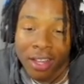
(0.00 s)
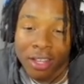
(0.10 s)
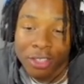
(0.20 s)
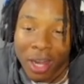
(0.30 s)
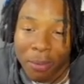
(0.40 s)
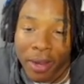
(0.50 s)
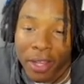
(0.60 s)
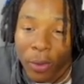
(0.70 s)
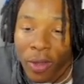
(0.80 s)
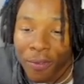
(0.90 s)
Sharp Ray, you
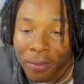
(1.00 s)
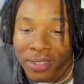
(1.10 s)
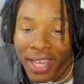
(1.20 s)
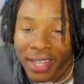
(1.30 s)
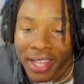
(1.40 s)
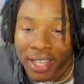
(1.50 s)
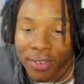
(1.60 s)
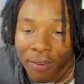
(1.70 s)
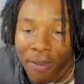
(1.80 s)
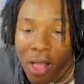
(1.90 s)
went from saying thanks for the
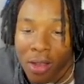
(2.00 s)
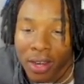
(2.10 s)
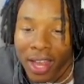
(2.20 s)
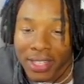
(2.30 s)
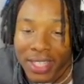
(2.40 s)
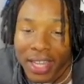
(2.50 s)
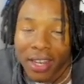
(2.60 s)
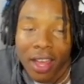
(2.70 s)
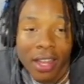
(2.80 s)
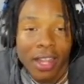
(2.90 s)
follow to not saying
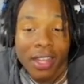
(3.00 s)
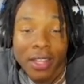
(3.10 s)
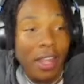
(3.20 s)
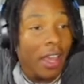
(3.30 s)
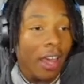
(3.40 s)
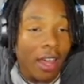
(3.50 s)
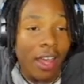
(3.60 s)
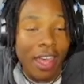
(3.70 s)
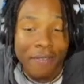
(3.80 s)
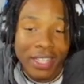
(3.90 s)
none. Nigga,
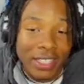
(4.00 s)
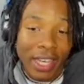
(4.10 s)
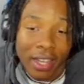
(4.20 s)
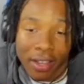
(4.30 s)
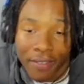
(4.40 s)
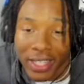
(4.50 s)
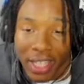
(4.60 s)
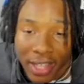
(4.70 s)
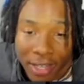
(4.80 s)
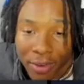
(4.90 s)
if I say if I say
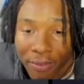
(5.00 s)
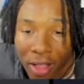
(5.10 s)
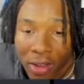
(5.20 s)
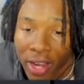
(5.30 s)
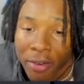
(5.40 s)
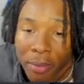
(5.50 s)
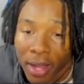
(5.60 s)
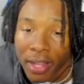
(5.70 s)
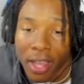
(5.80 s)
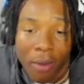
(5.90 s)
thanks for the follow to everybody,
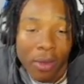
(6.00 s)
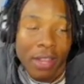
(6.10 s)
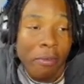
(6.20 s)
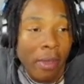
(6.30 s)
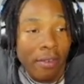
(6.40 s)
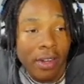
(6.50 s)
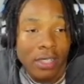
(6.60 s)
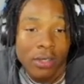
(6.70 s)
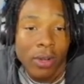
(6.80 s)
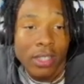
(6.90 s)
y'all wouldn't even be able to hear
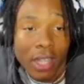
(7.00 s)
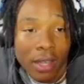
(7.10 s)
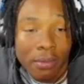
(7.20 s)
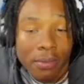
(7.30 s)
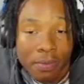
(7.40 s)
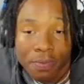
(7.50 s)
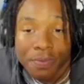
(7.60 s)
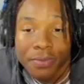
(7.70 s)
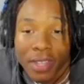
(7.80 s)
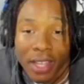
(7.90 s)
story time.
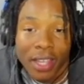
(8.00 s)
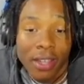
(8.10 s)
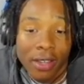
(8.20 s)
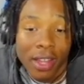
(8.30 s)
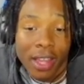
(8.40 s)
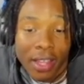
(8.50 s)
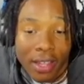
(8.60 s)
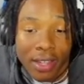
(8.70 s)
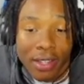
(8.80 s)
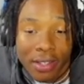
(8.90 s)
I ain't gonna lie.
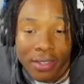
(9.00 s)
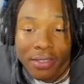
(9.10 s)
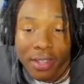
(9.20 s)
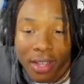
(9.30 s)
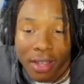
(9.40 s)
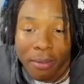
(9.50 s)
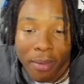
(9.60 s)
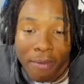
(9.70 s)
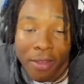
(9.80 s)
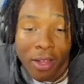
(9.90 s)
My
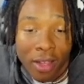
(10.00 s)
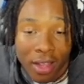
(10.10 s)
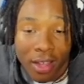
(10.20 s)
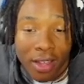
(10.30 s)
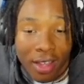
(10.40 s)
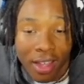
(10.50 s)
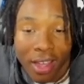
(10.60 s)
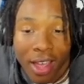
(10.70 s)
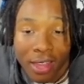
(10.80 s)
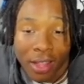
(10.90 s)
fault.
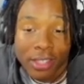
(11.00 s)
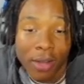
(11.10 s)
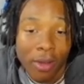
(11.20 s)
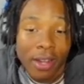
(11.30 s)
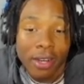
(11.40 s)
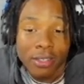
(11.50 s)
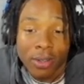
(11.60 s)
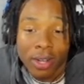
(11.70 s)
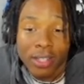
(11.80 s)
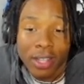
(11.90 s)
I thought y'all wanted to hear
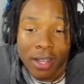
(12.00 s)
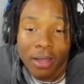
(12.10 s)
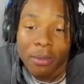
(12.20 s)
story time.